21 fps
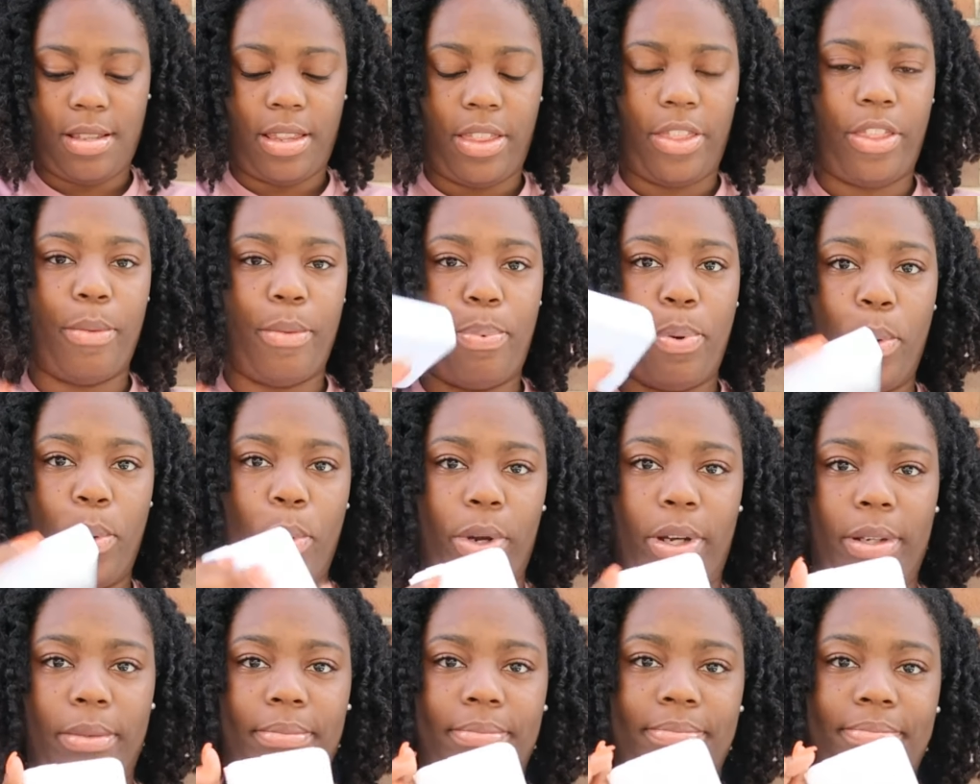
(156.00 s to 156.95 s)
the port
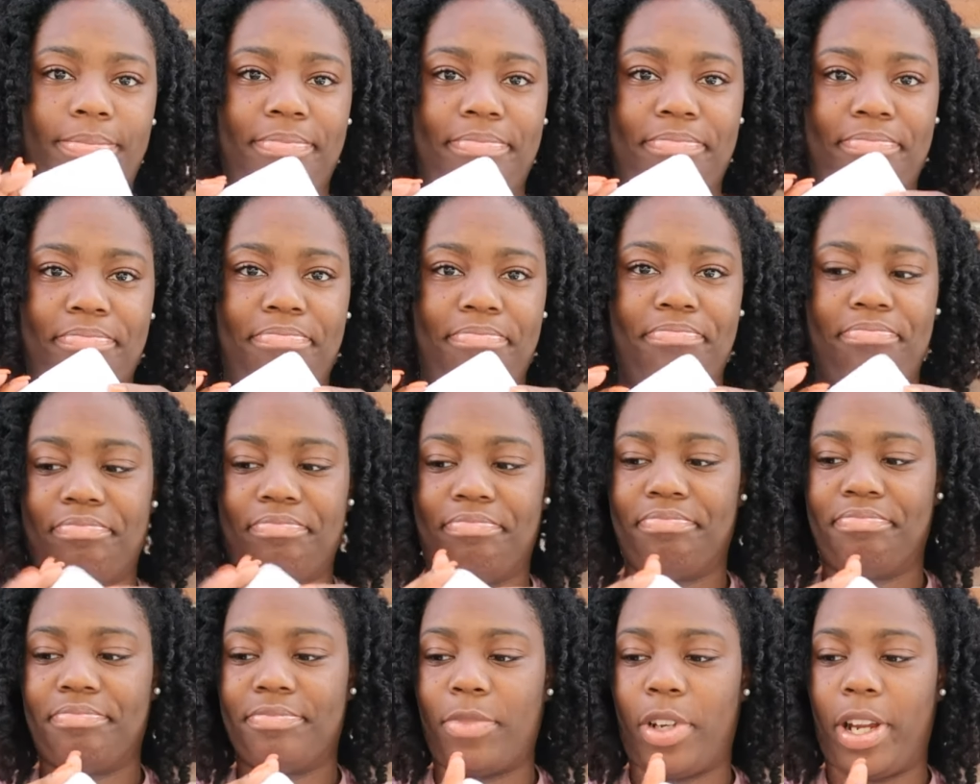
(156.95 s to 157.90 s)

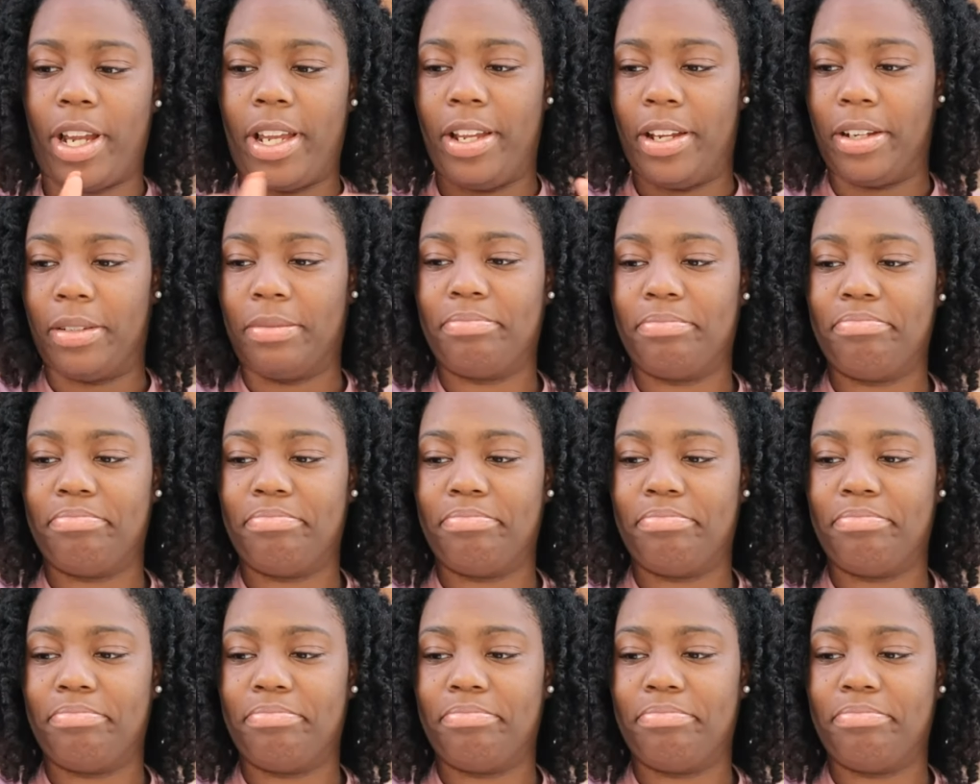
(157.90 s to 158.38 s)
right here